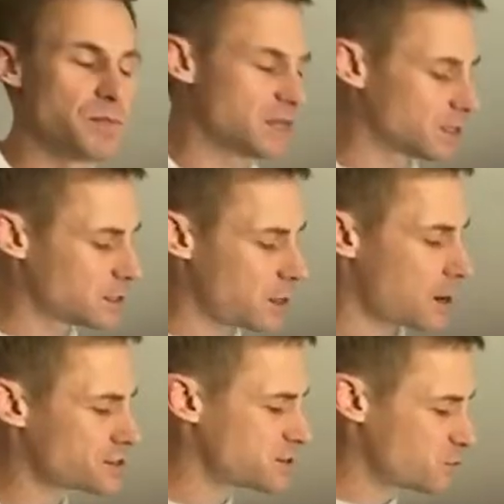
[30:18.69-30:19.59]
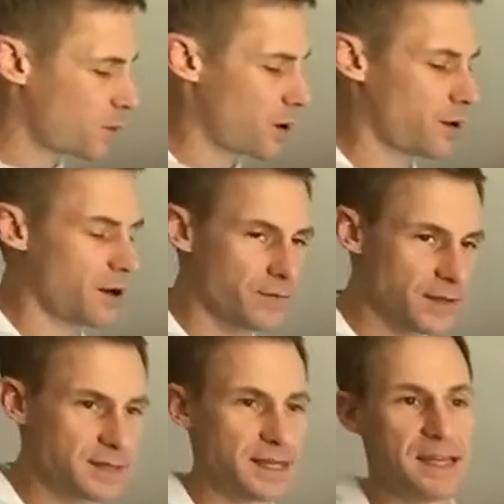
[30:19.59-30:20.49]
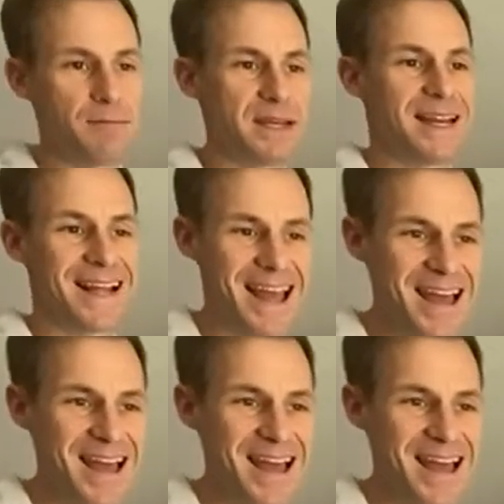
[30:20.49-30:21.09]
the largest part of the team meeting